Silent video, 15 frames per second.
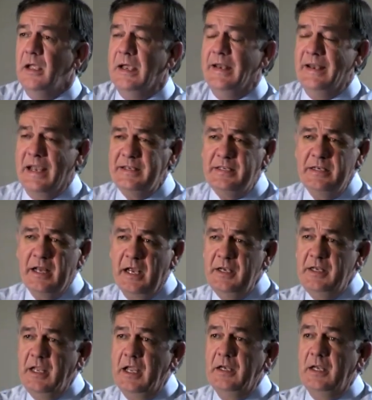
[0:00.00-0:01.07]
And
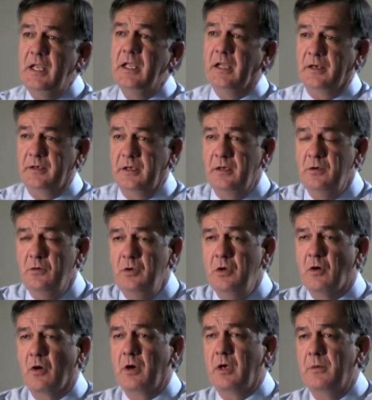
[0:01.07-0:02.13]
1998 hit in New
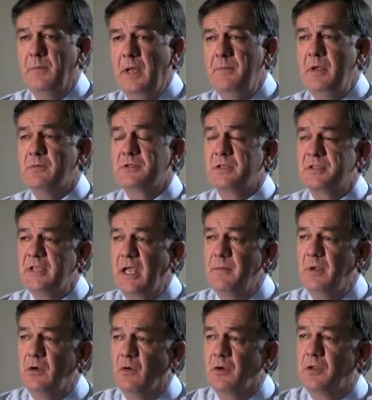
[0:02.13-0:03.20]
York, and maybe it was the
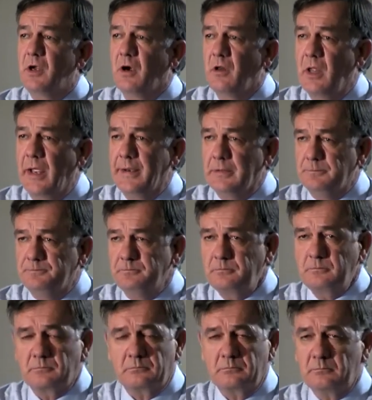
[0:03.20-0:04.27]
same in North Carolina.
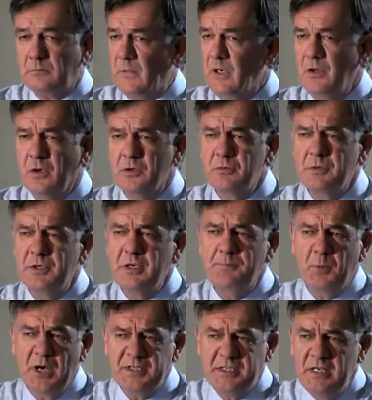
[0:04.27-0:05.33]
Those were
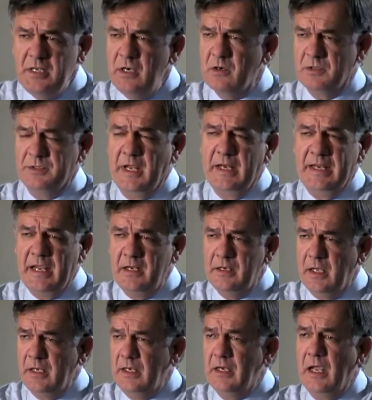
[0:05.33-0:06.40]
depressing years, 98,
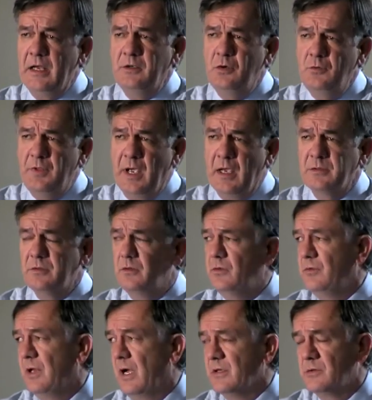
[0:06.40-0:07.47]
99, 2000,
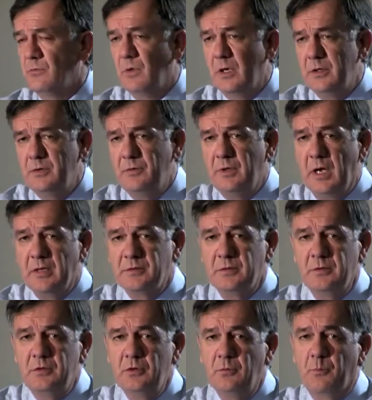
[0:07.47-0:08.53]
2001, and
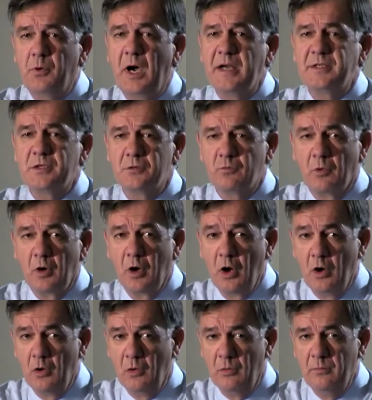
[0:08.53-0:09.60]
2002. Prices were
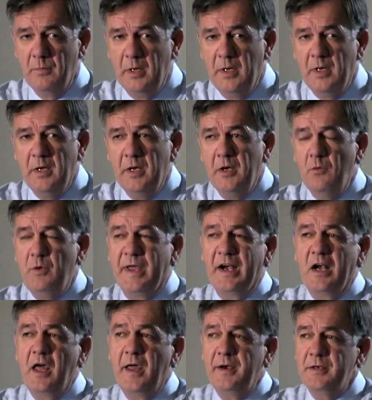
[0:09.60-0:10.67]
low. We had
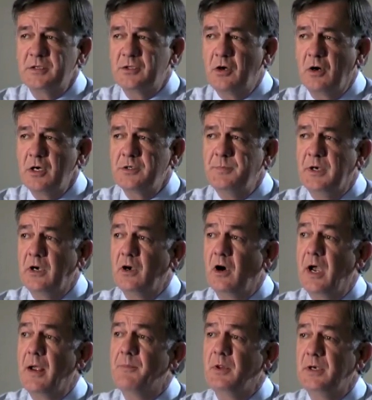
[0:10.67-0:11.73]
a lot of discouragement in
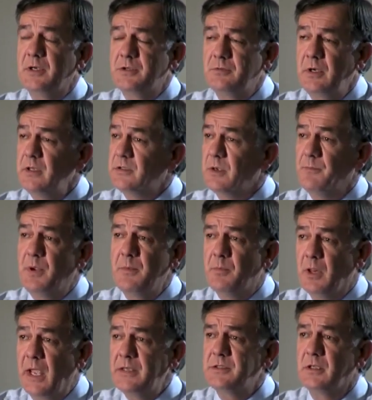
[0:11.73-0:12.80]
our apple industry, and some
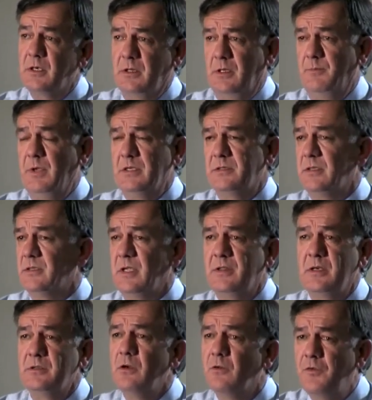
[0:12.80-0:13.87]
people exited the business,
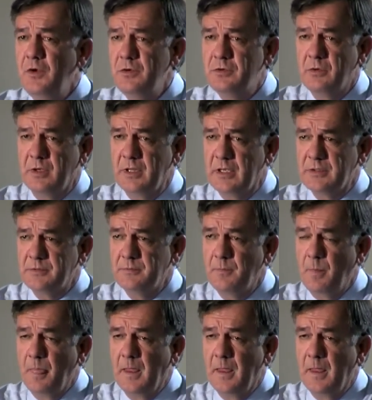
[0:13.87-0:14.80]
said there's no future in this.